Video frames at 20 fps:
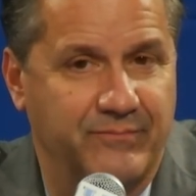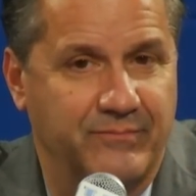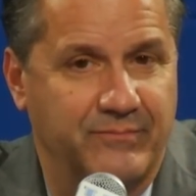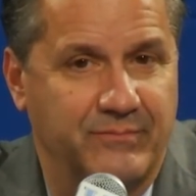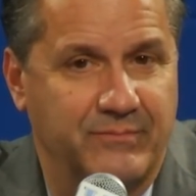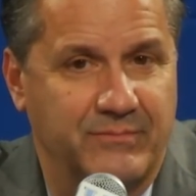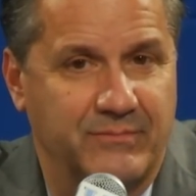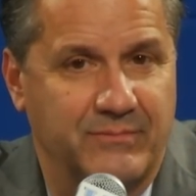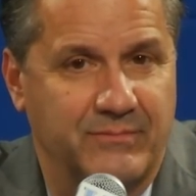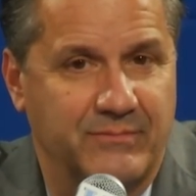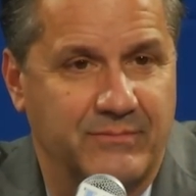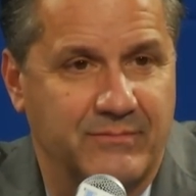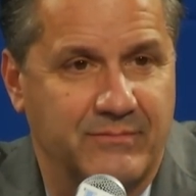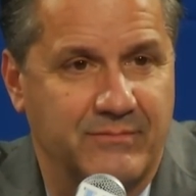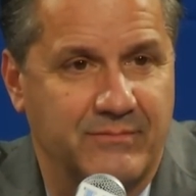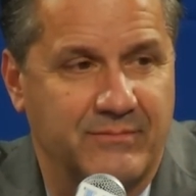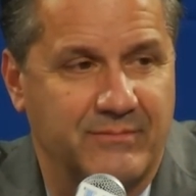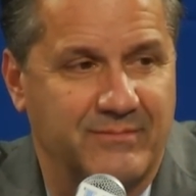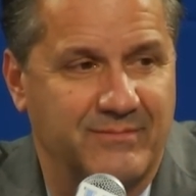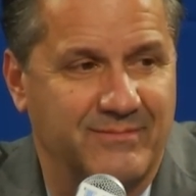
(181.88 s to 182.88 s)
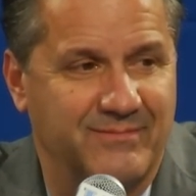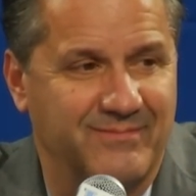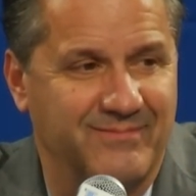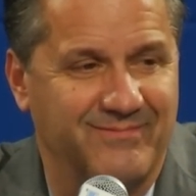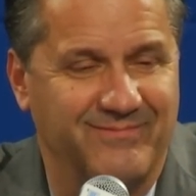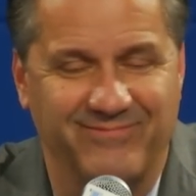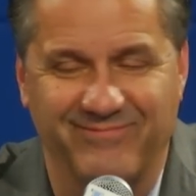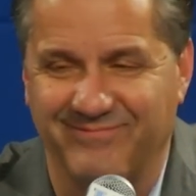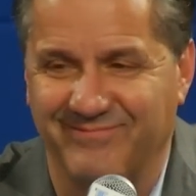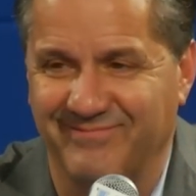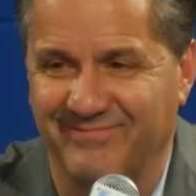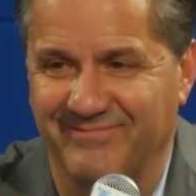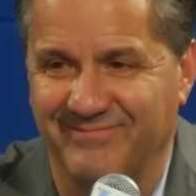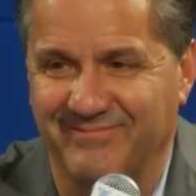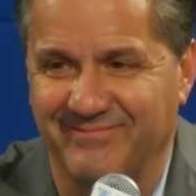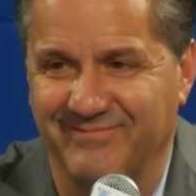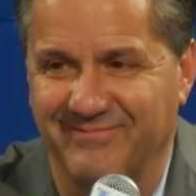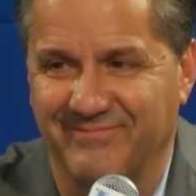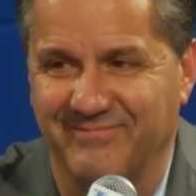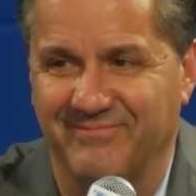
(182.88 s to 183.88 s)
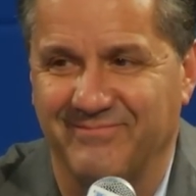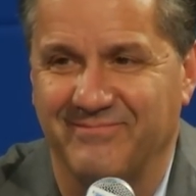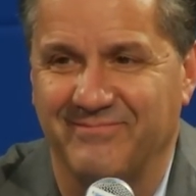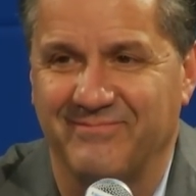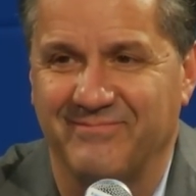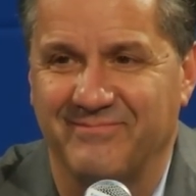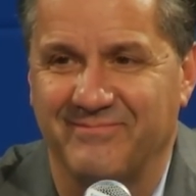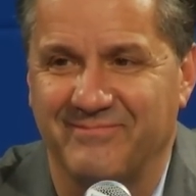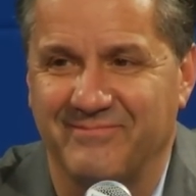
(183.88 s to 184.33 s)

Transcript: [no speech]